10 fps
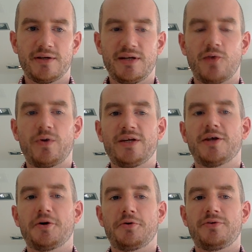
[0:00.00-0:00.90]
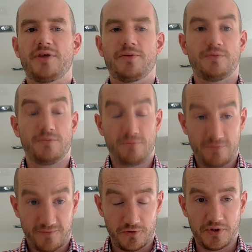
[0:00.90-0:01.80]
Now we know that
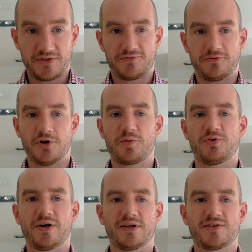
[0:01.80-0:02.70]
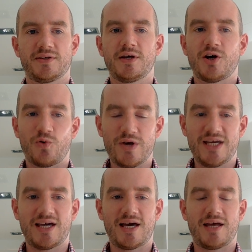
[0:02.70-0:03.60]
for us, for our product, we
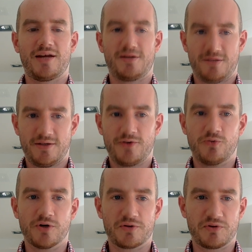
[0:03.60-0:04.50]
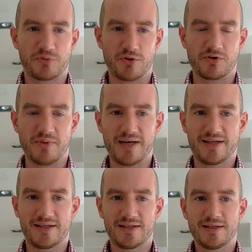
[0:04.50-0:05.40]
can work with programmatic,
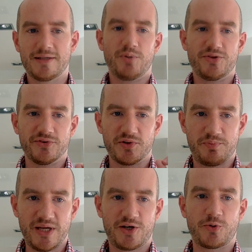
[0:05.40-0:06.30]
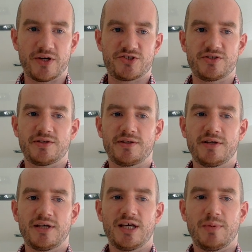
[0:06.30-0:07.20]
but there's a big question
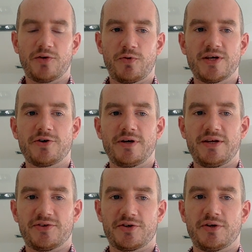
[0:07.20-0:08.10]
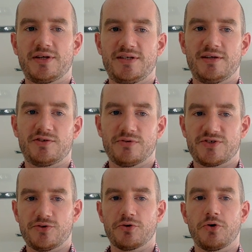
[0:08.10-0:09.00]
about whether it is a good idea to
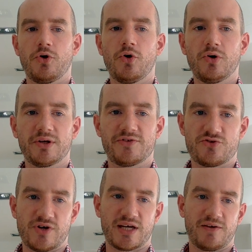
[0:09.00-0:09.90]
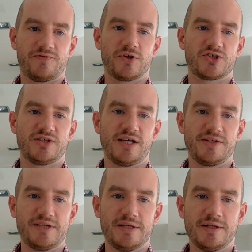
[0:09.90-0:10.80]
restore all of the tracking
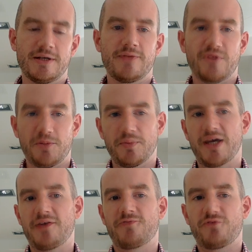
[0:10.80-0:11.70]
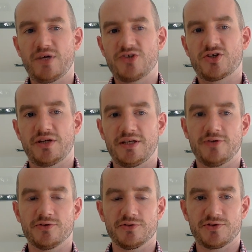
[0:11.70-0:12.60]
functionality that might infringe on a
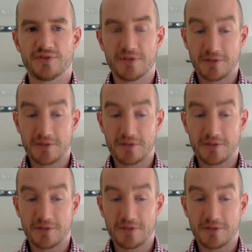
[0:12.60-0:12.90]
user's